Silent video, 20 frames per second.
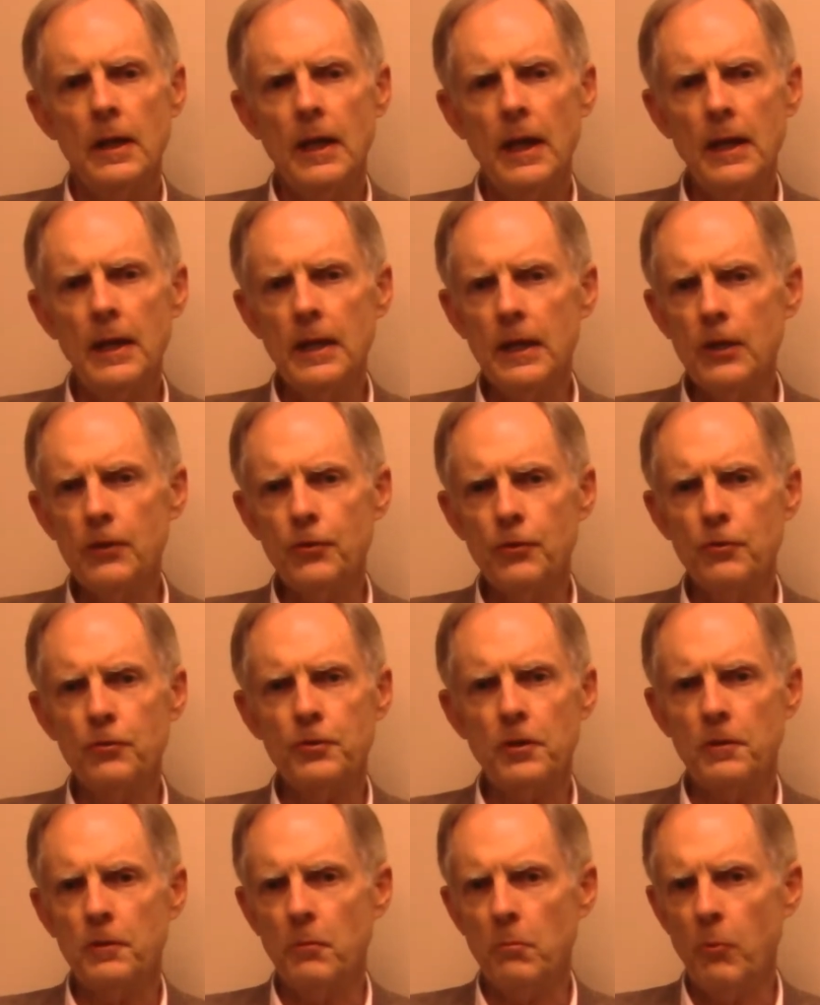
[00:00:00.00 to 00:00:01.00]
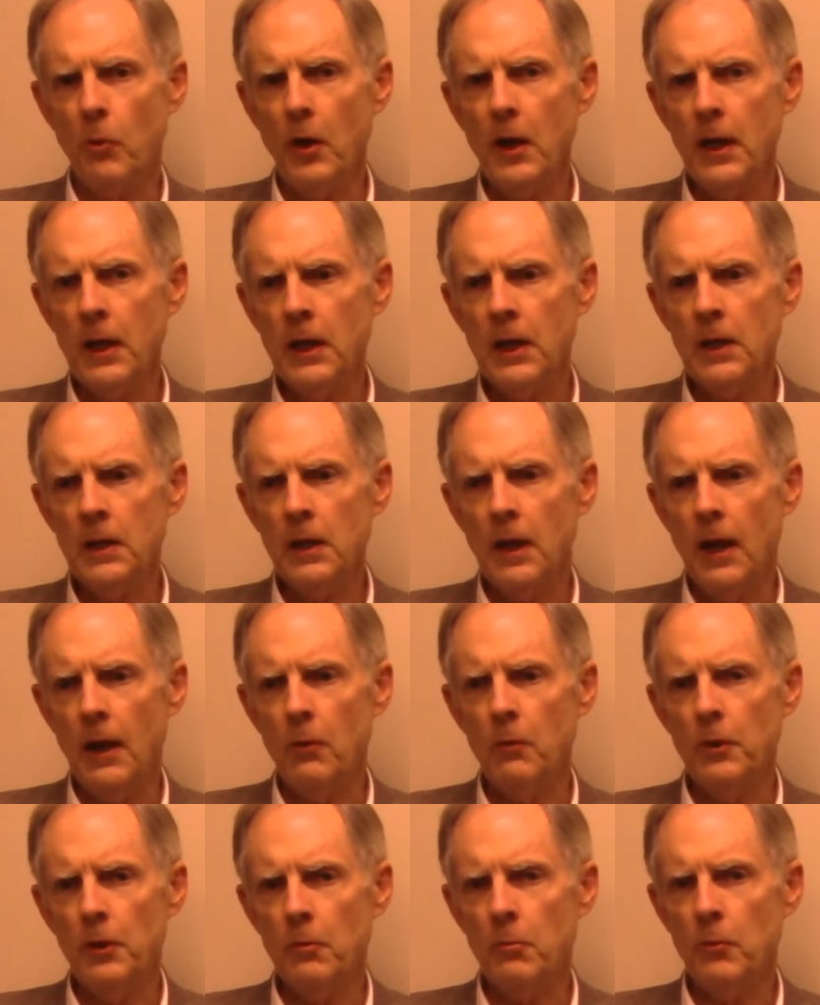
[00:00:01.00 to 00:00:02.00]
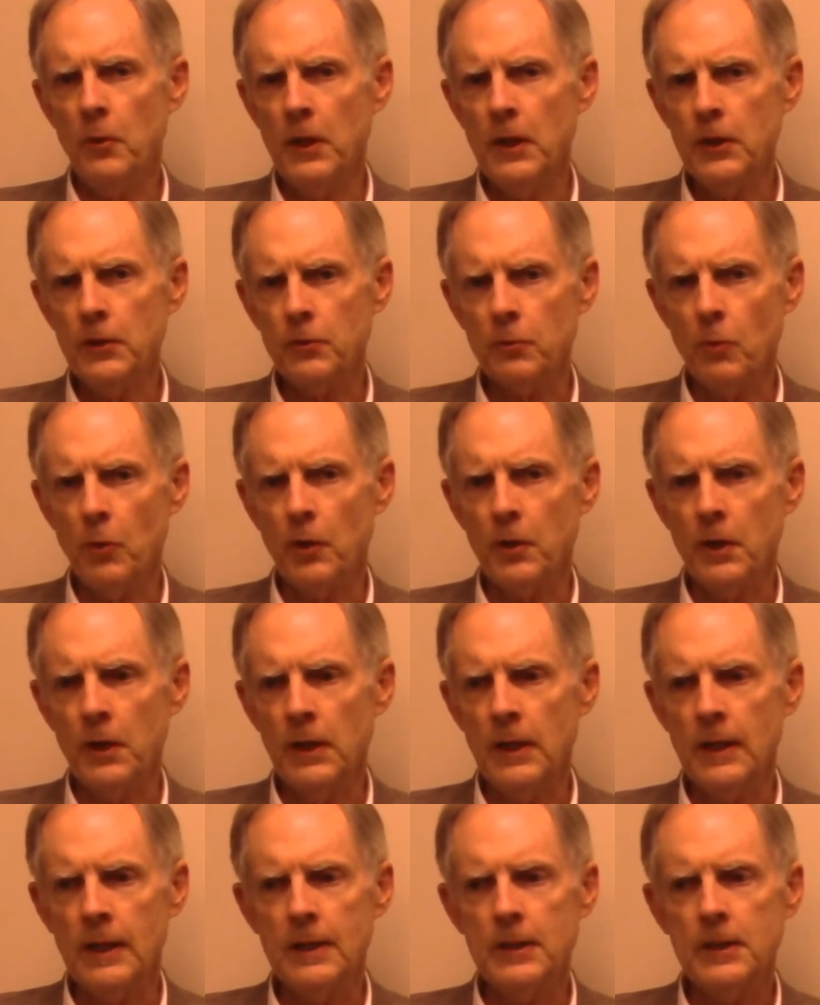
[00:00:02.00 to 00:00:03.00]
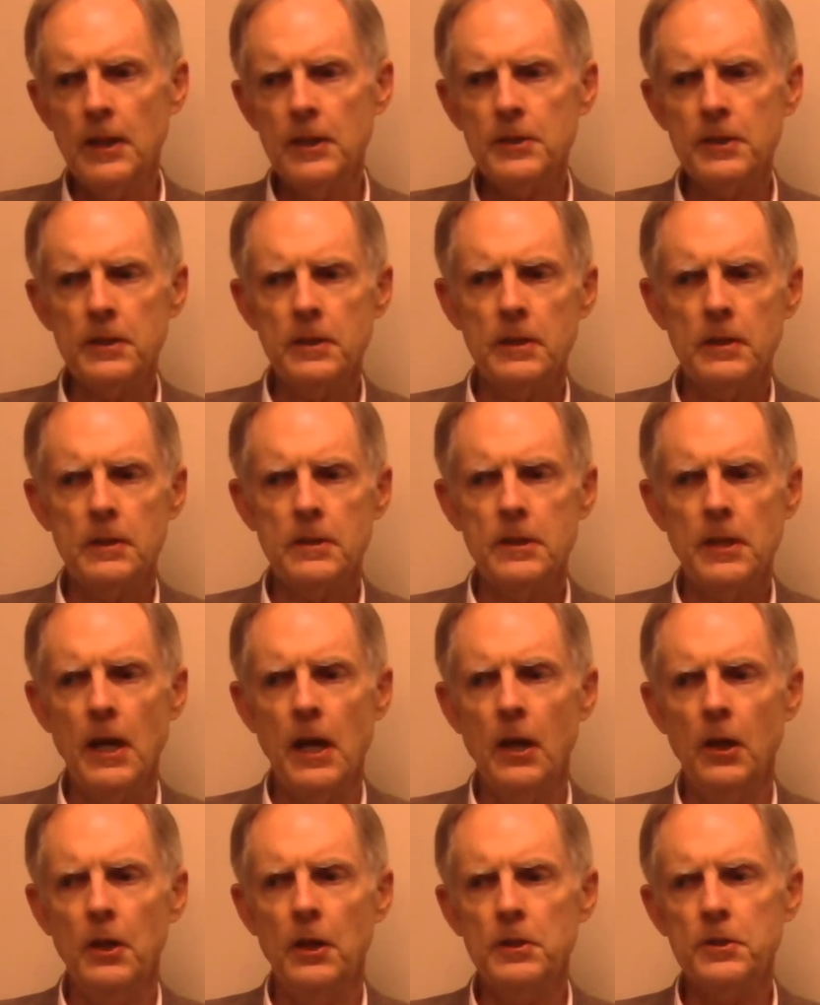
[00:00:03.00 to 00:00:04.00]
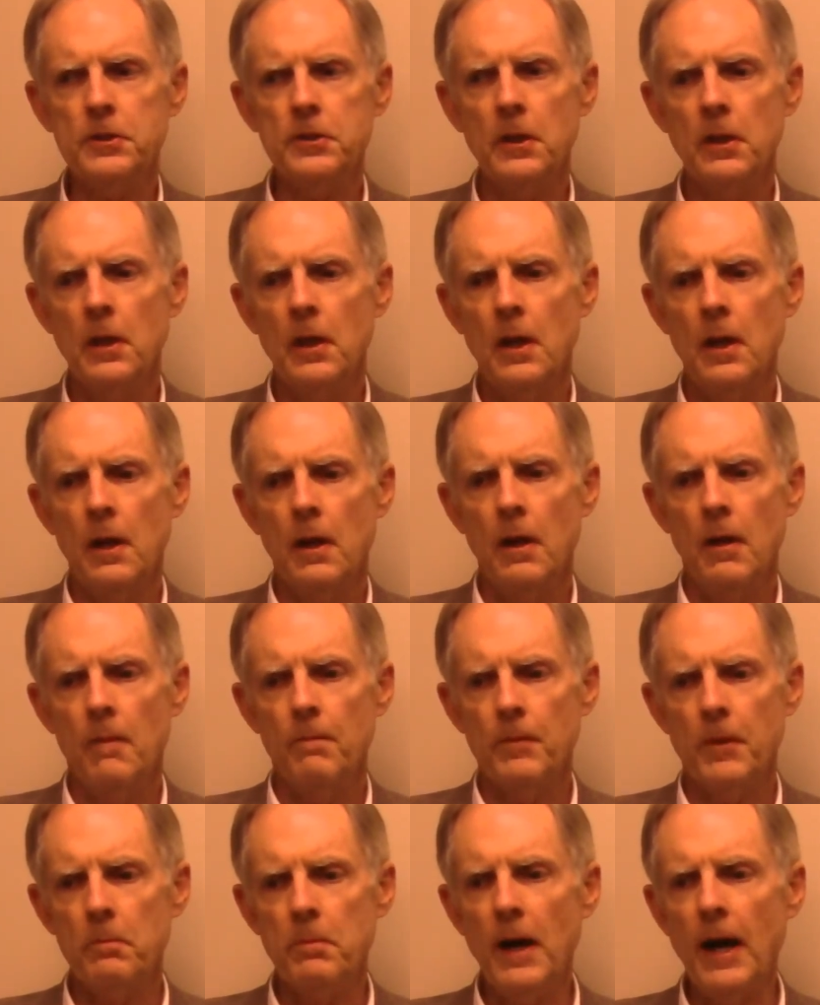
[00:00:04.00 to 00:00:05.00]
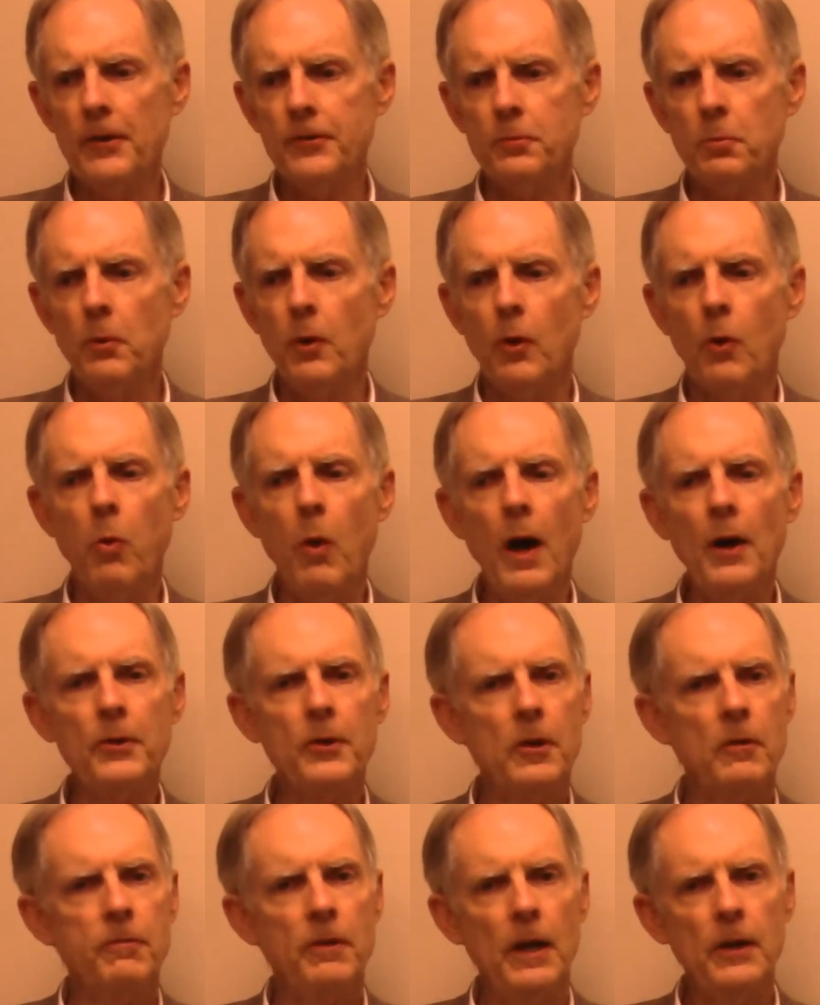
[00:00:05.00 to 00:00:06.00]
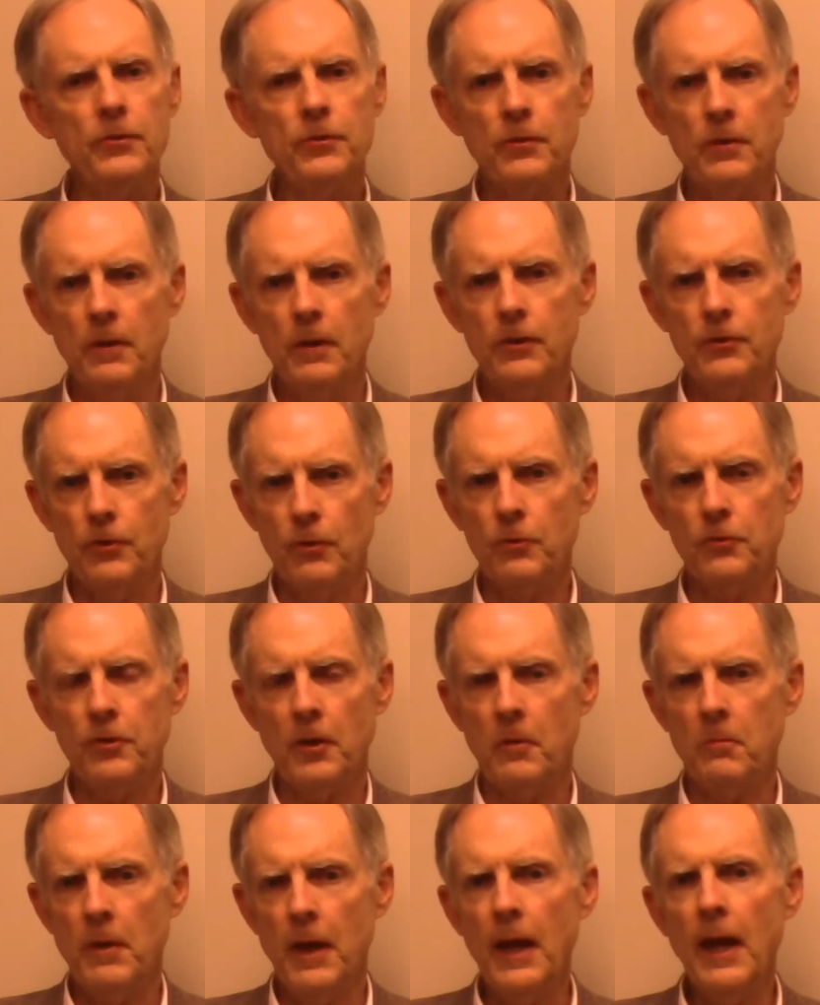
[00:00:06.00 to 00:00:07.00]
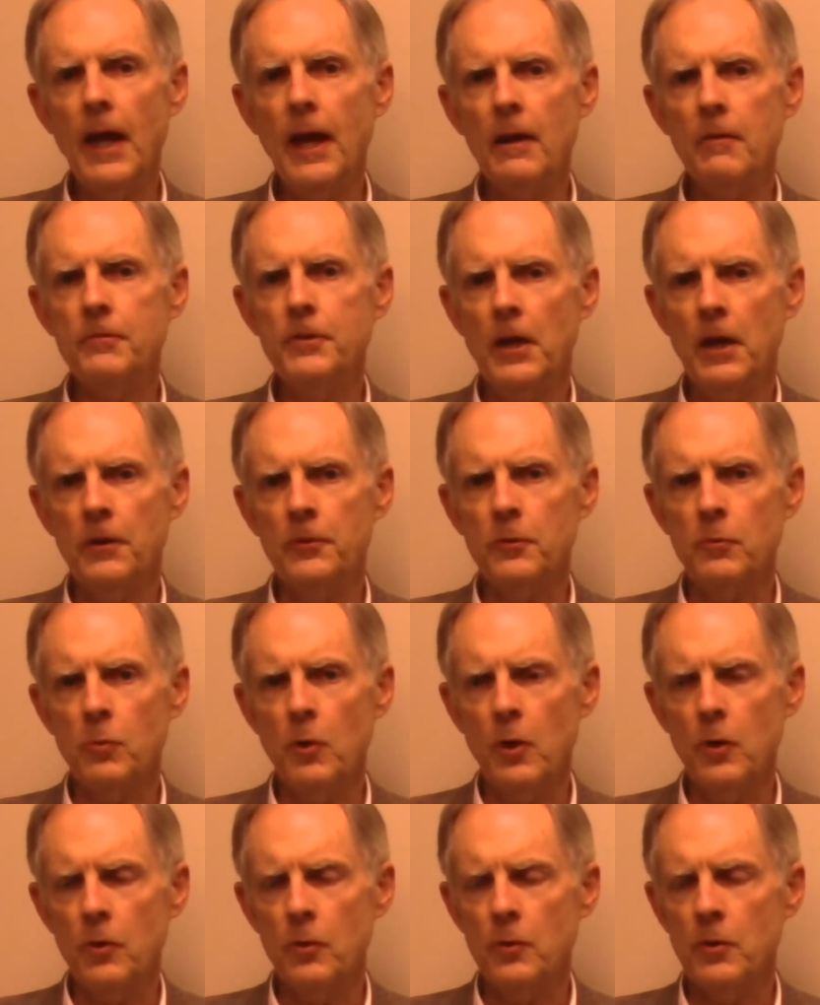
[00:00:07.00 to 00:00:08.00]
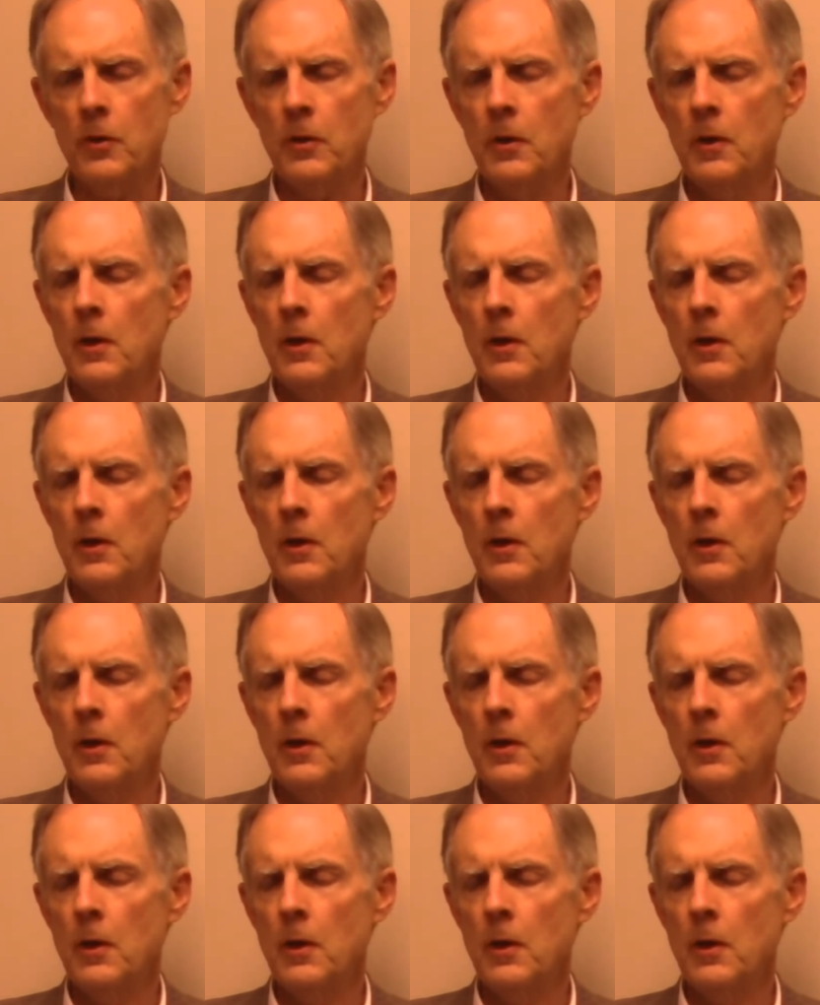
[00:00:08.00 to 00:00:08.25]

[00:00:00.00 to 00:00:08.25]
any issues of the brain, how well the brain is working, and it doesn't tell us the possible quality of life issues that it may have down the road.